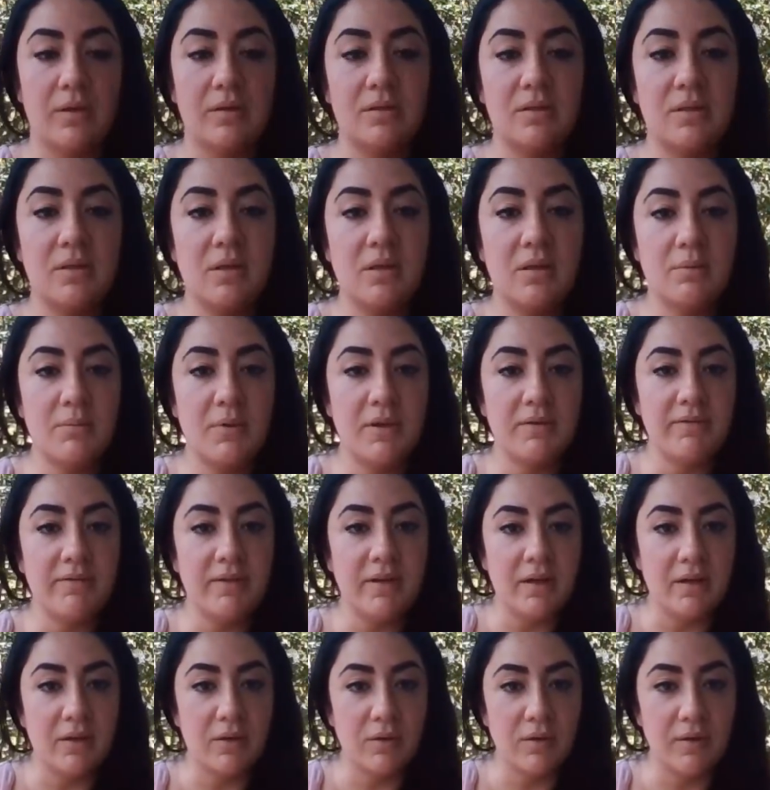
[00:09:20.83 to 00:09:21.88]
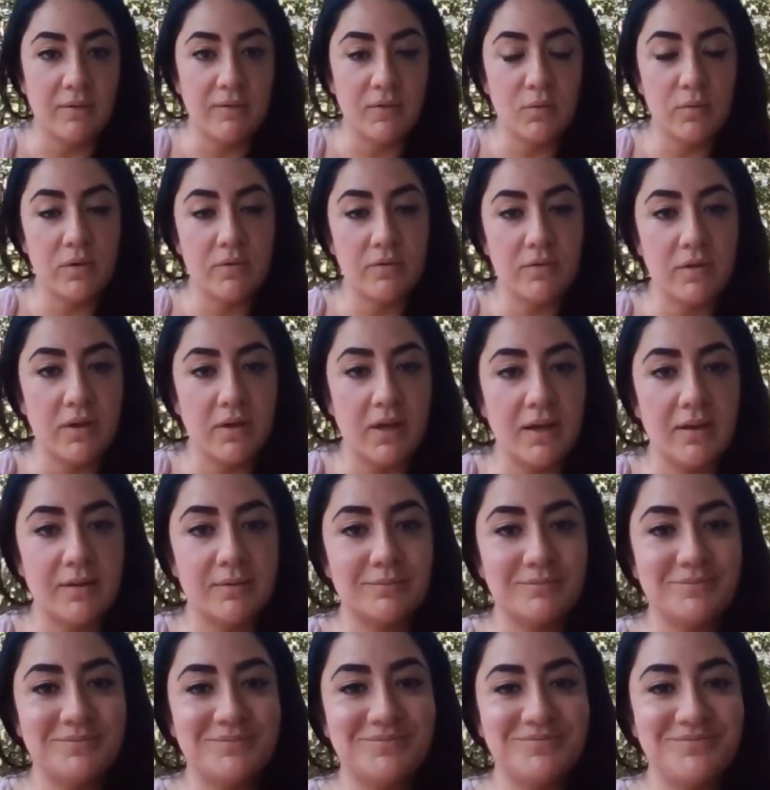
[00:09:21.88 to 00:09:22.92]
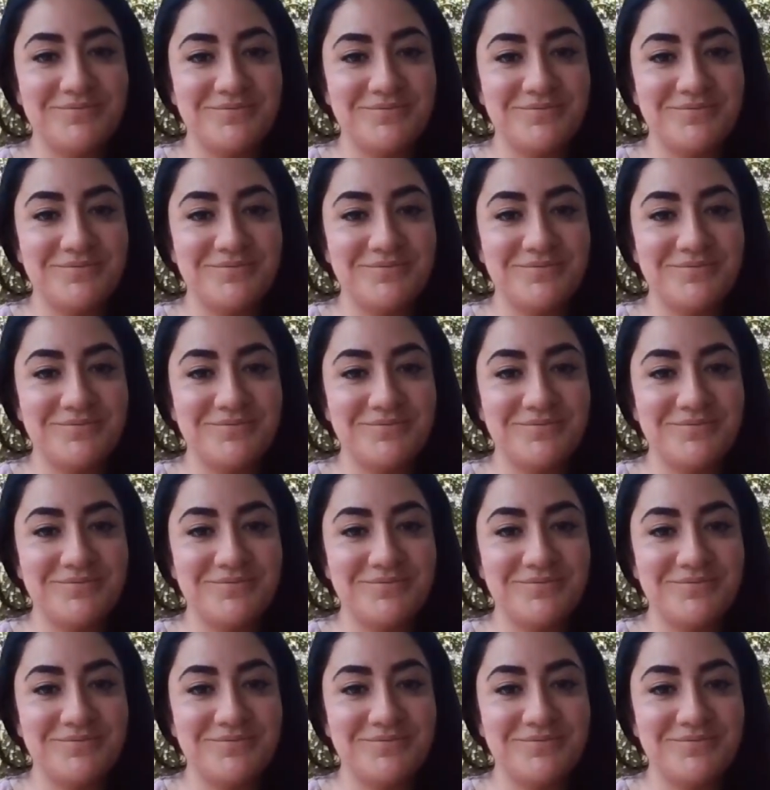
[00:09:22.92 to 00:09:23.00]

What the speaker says: that's the end of my video. Have a wonderful day.